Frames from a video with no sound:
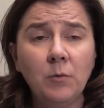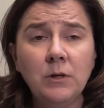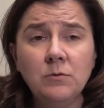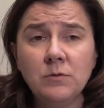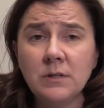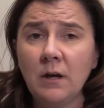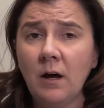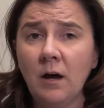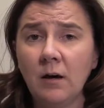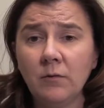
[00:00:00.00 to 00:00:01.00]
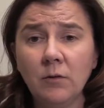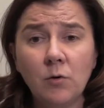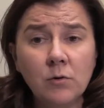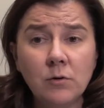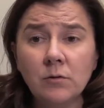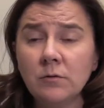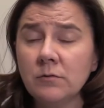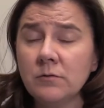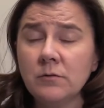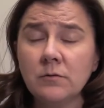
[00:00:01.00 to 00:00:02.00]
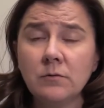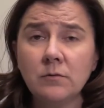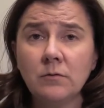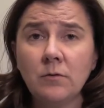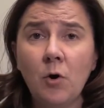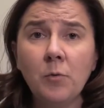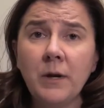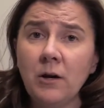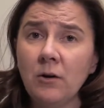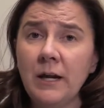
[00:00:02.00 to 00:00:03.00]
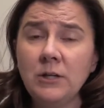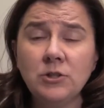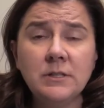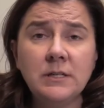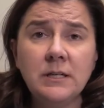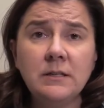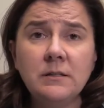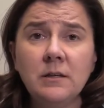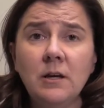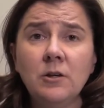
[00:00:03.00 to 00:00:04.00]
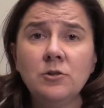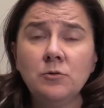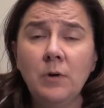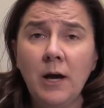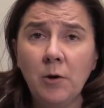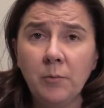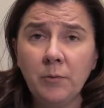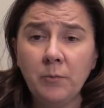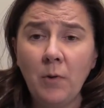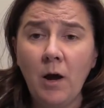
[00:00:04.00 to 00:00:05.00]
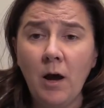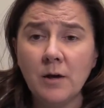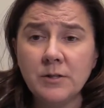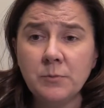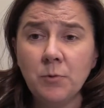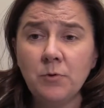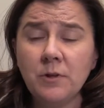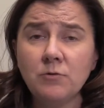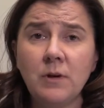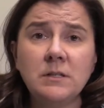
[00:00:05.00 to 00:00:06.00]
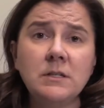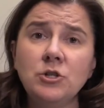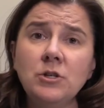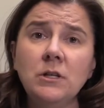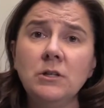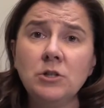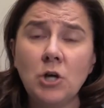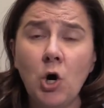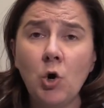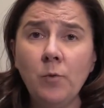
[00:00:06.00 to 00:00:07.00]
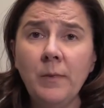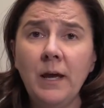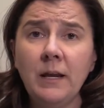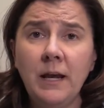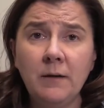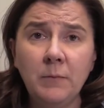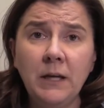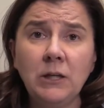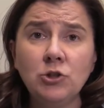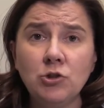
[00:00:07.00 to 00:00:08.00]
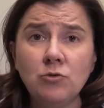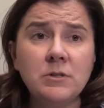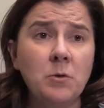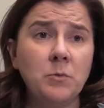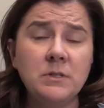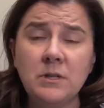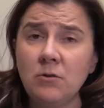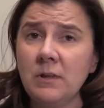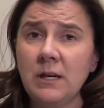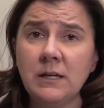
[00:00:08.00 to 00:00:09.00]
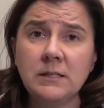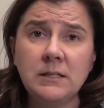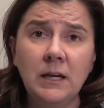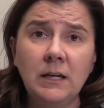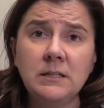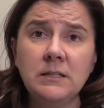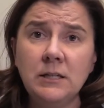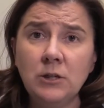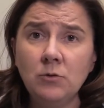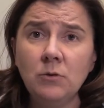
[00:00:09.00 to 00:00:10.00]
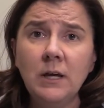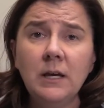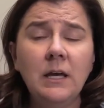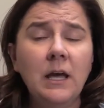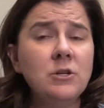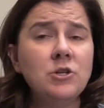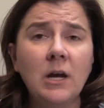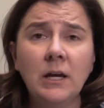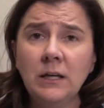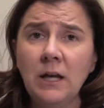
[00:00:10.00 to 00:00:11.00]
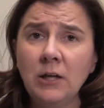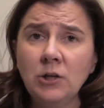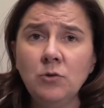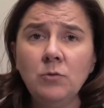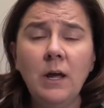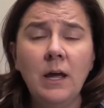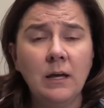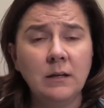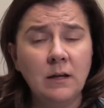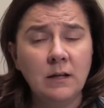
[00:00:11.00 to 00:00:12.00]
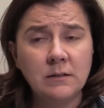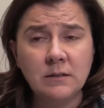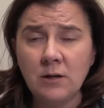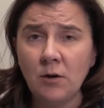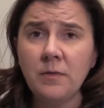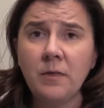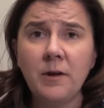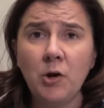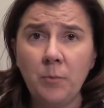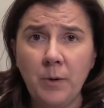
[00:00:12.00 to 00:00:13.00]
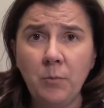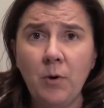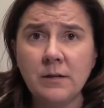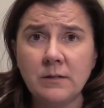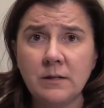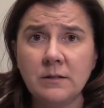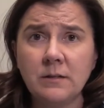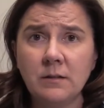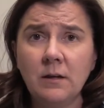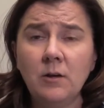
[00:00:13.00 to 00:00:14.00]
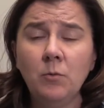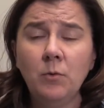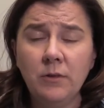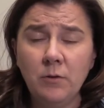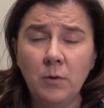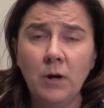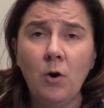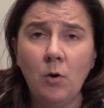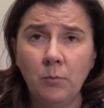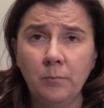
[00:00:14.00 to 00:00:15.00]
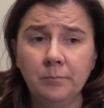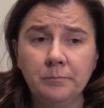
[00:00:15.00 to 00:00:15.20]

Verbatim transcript: we use uh, local home care agencies to help uh, smooth the transition into home and ha- making sure someone's there the next day to see you and check in on you and, and start the therapy process with you at home.